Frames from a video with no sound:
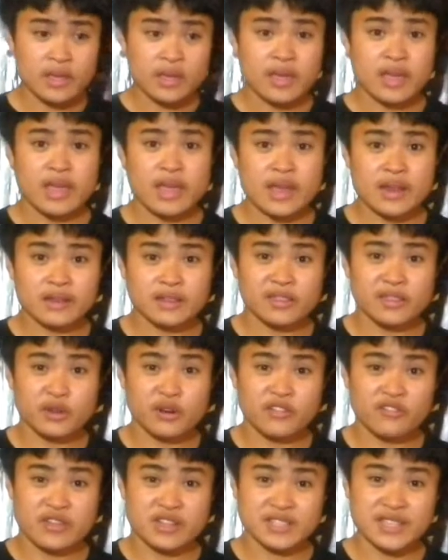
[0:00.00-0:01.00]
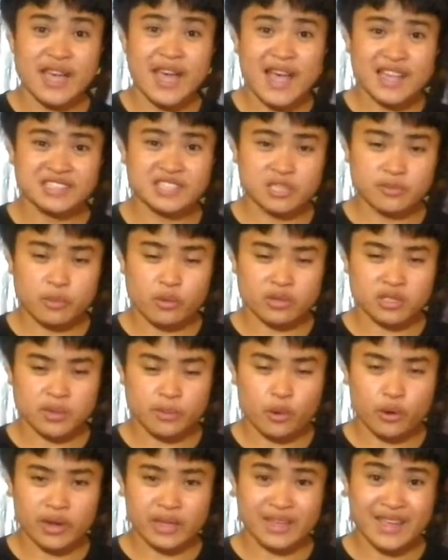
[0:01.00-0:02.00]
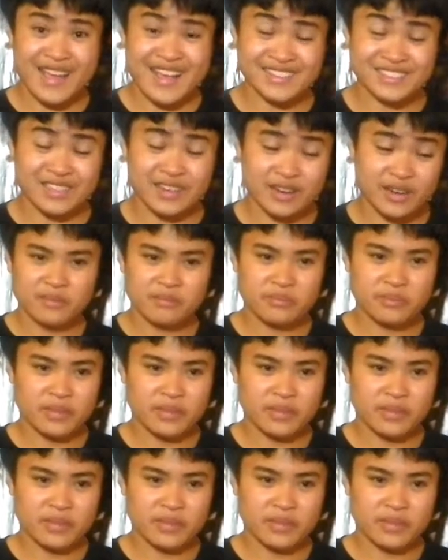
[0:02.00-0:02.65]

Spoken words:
and they're a fantastic supporting cast here.